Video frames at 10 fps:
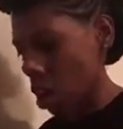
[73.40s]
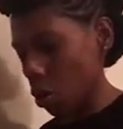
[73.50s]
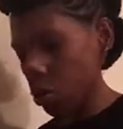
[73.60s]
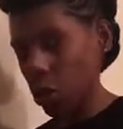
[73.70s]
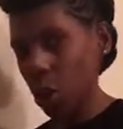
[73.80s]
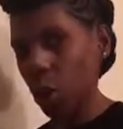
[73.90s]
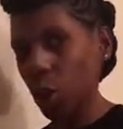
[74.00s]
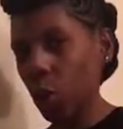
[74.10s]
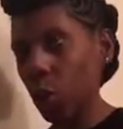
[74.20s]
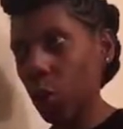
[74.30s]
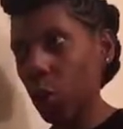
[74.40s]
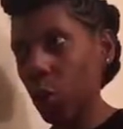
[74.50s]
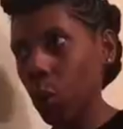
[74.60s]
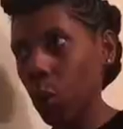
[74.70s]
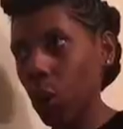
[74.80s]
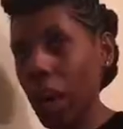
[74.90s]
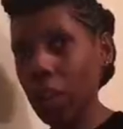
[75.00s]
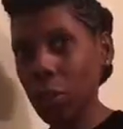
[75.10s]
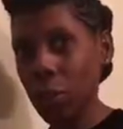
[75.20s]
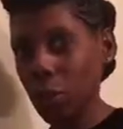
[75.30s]
also
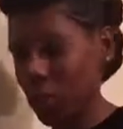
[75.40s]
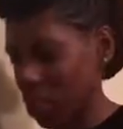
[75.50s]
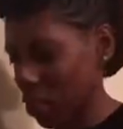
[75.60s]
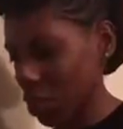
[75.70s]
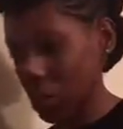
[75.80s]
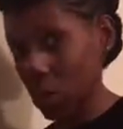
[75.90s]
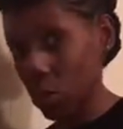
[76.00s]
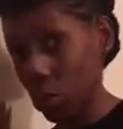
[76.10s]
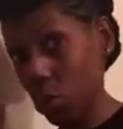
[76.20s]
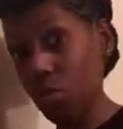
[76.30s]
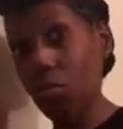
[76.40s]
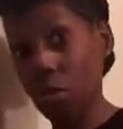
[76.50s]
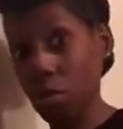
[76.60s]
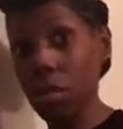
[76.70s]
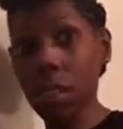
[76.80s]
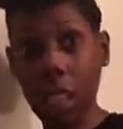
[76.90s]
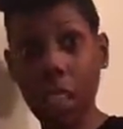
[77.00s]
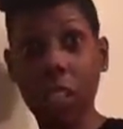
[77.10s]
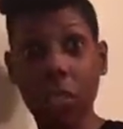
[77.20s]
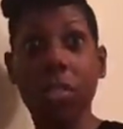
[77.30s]
Costco's. Those are my two stores. Like
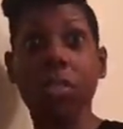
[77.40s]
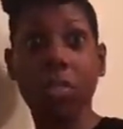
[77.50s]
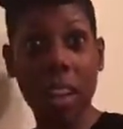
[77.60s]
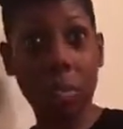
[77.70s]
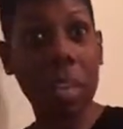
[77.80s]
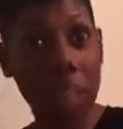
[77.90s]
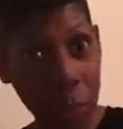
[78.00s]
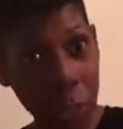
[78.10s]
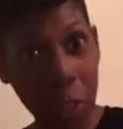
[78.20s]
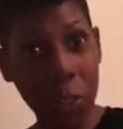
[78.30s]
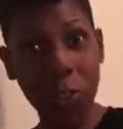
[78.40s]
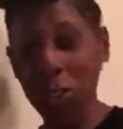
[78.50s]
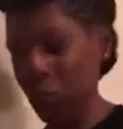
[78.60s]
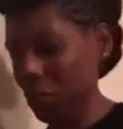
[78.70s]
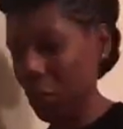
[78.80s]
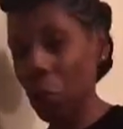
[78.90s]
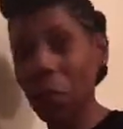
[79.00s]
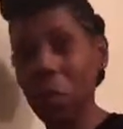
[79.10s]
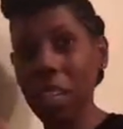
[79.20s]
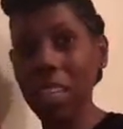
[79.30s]
you can find me in one of those stores, and
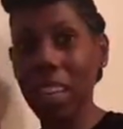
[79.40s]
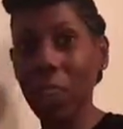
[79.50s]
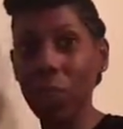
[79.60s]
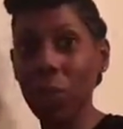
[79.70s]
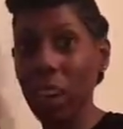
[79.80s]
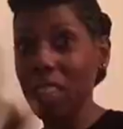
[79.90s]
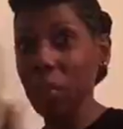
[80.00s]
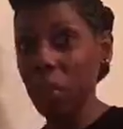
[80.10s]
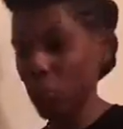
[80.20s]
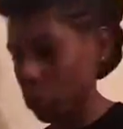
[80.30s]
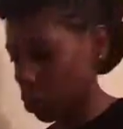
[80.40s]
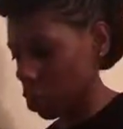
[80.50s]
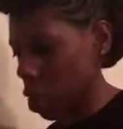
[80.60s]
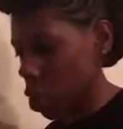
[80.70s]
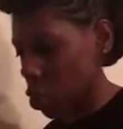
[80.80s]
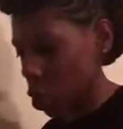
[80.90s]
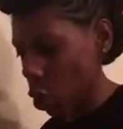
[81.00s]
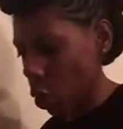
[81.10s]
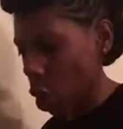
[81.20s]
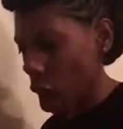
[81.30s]
one place I go to has both stores.
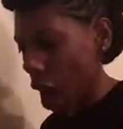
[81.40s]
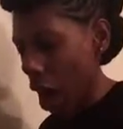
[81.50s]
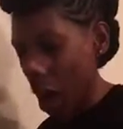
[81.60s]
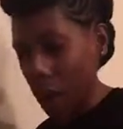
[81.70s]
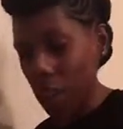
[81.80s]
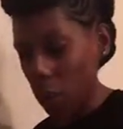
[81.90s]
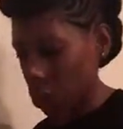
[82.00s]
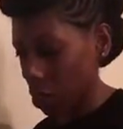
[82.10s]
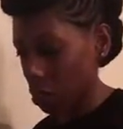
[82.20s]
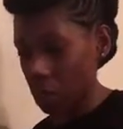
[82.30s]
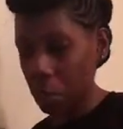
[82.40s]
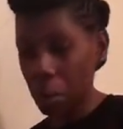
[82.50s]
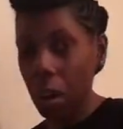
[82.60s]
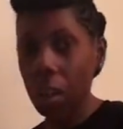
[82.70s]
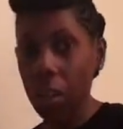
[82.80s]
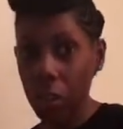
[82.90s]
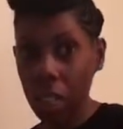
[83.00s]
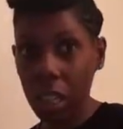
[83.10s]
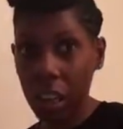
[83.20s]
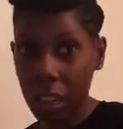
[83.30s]
So I know some people are
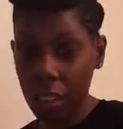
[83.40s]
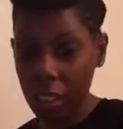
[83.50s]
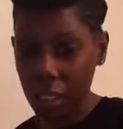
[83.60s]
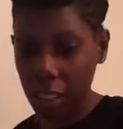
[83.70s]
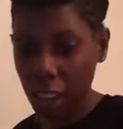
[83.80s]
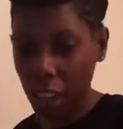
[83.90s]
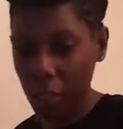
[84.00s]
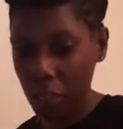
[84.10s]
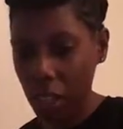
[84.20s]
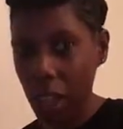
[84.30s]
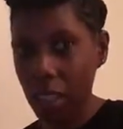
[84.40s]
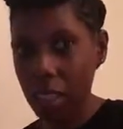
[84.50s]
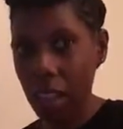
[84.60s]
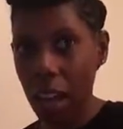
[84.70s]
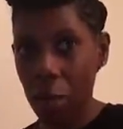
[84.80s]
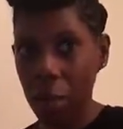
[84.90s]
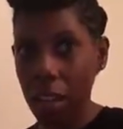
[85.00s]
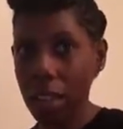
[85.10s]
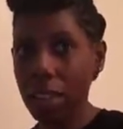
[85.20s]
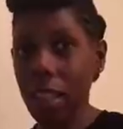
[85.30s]
learning how to cook and feel like it's
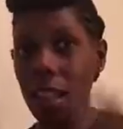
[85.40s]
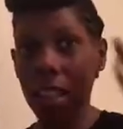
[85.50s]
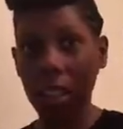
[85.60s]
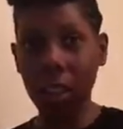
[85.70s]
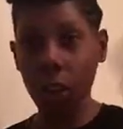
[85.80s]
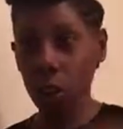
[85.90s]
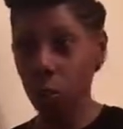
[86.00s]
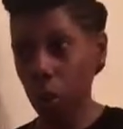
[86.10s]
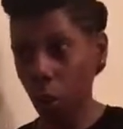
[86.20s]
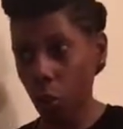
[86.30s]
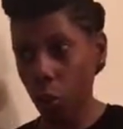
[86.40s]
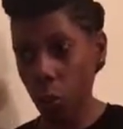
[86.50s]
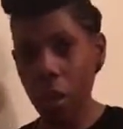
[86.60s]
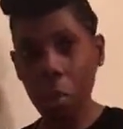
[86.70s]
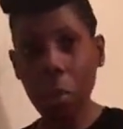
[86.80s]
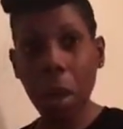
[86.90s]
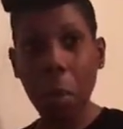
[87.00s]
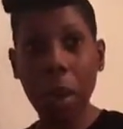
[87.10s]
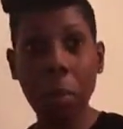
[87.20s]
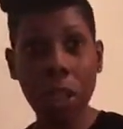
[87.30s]
complex and get a little bit overwhelmed,
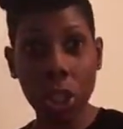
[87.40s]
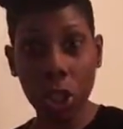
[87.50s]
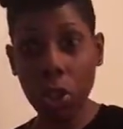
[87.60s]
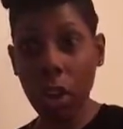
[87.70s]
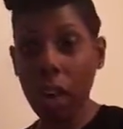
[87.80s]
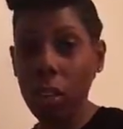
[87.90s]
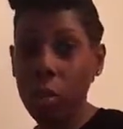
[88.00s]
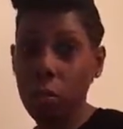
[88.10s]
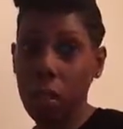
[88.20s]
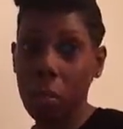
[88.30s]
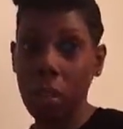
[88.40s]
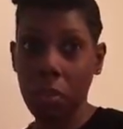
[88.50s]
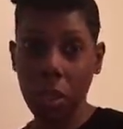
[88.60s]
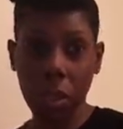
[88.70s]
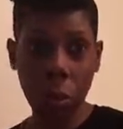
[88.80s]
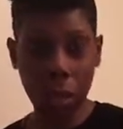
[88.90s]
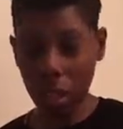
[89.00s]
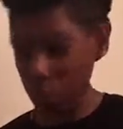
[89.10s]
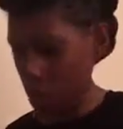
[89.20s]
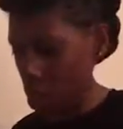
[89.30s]
but I'm going to show you how to do something really quick.
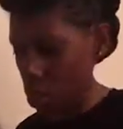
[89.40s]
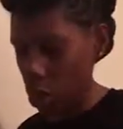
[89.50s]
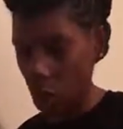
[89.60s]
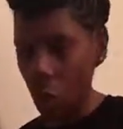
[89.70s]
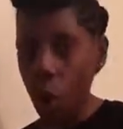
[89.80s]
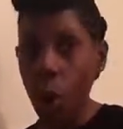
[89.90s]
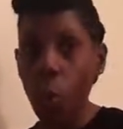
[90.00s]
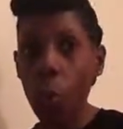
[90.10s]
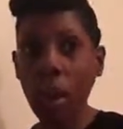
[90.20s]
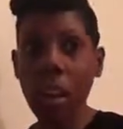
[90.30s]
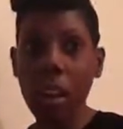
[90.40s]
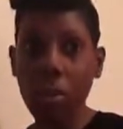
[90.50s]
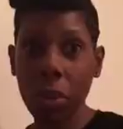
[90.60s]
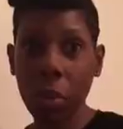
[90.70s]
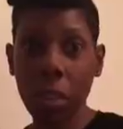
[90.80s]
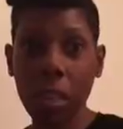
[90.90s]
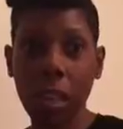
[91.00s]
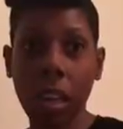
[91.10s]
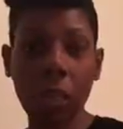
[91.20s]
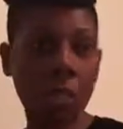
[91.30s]
So what I'm doing,
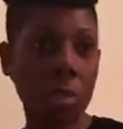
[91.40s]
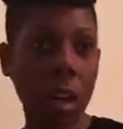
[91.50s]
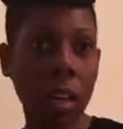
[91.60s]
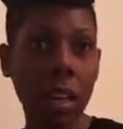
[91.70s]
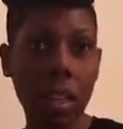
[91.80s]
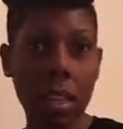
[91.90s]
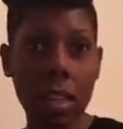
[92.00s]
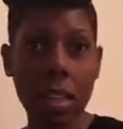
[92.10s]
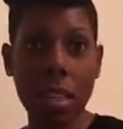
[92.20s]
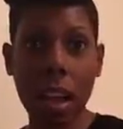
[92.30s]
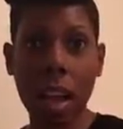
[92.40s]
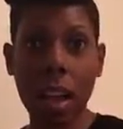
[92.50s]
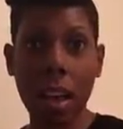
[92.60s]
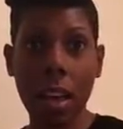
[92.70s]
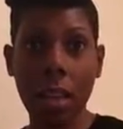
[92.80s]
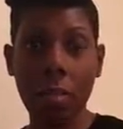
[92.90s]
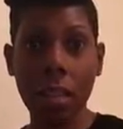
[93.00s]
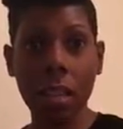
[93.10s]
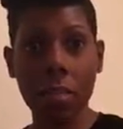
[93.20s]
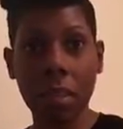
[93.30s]
like with my cleanse, I am
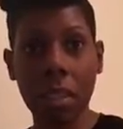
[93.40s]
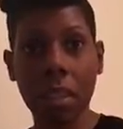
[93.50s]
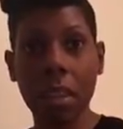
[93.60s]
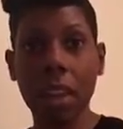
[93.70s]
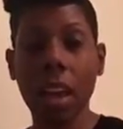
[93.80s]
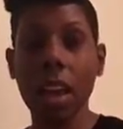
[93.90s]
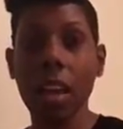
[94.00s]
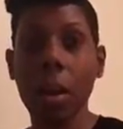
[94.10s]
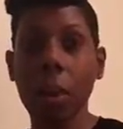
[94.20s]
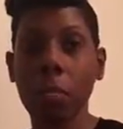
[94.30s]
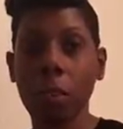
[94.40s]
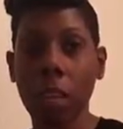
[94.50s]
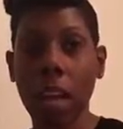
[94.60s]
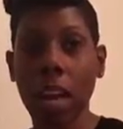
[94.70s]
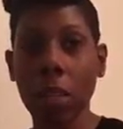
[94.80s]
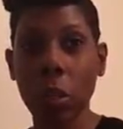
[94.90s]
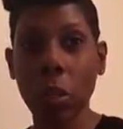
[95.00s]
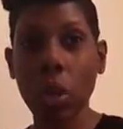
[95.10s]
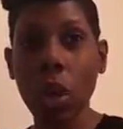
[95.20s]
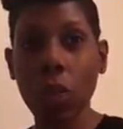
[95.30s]
eating vegan and learning how
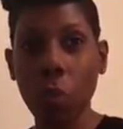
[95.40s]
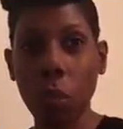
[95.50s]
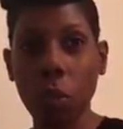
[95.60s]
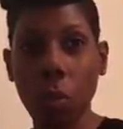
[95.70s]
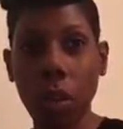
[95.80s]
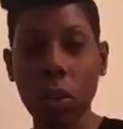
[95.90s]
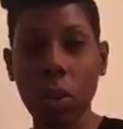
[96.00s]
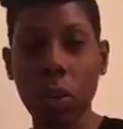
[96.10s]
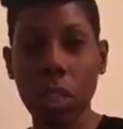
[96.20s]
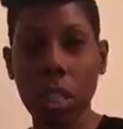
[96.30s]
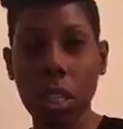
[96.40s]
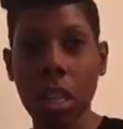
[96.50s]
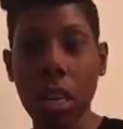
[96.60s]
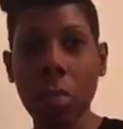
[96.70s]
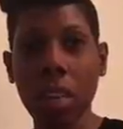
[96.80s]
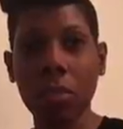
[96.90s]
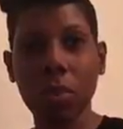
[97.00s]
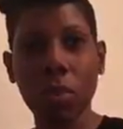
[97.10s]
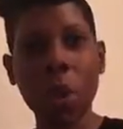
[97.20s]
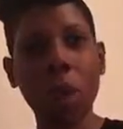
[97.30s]
to focus on my nutrition, because
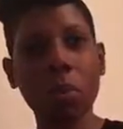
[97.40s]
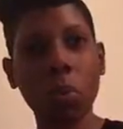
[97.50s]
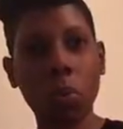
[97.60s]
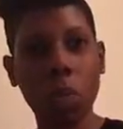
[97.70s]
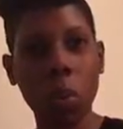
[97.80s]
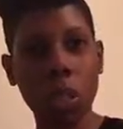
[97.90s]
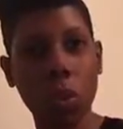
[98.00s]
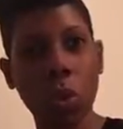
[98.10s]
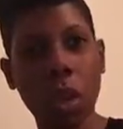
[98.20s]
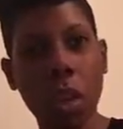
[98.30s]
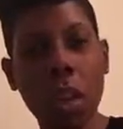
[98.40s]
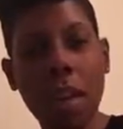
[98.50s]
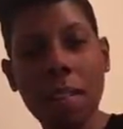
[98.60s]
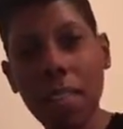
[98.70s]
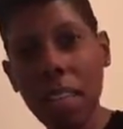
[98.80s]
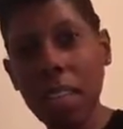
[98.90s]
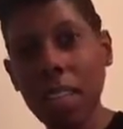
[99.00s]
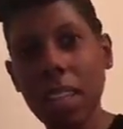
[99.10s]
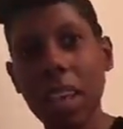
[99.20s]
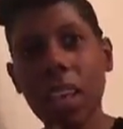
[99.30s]
before I was more focusing on
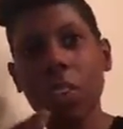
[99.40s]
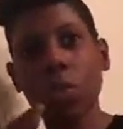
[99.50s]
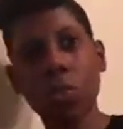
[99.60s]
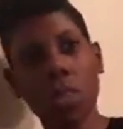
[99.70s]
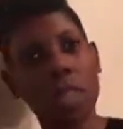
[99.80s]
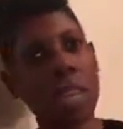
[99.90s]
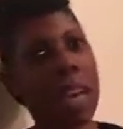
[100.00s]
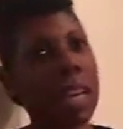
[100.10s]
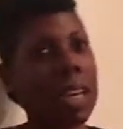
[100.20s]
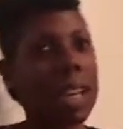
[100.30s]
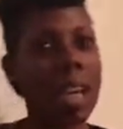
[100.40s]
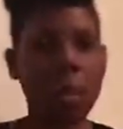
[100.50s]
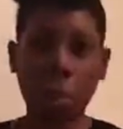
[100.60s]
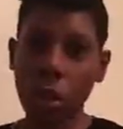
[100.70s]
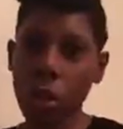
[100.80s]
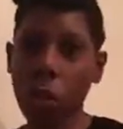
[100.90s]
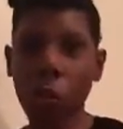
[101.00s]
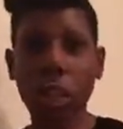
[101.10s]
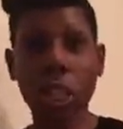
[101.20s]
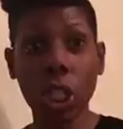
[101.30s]
fitness and then nutrition kind of came along
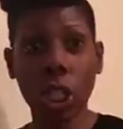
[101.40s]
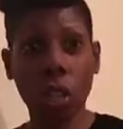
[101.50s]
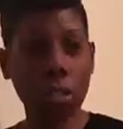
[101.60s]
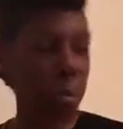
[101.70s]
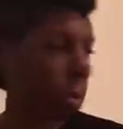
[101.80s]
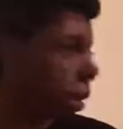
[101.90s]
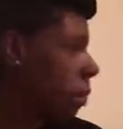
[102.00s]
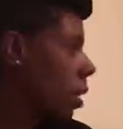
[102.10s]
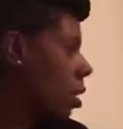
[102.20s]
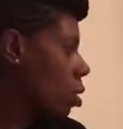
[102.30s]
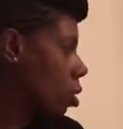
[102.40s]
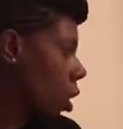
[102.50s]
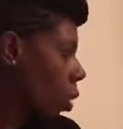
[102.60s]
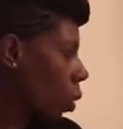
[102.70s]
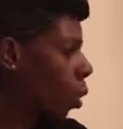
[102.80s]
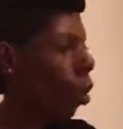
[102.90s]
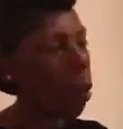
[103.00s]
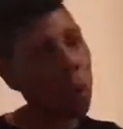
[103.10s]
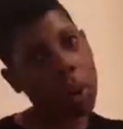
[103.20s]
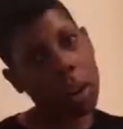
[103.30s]
with it just a little bit. So
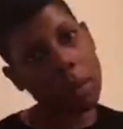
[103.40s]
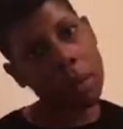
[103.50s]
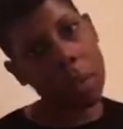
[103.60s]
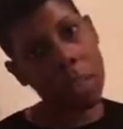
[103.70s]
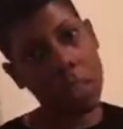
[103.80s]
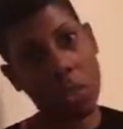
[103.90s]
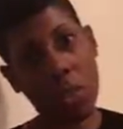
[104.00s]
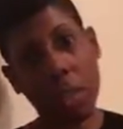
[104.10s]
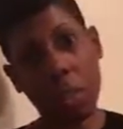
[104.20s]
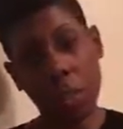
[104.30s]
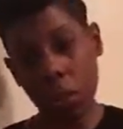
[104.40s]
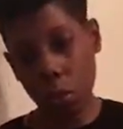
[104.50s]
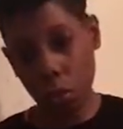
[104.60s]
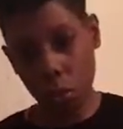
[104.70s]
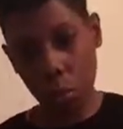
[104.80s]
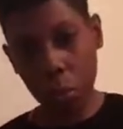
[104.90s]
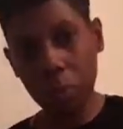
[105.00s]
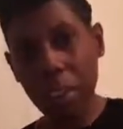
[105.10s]
what I'm doing is creating miso soup.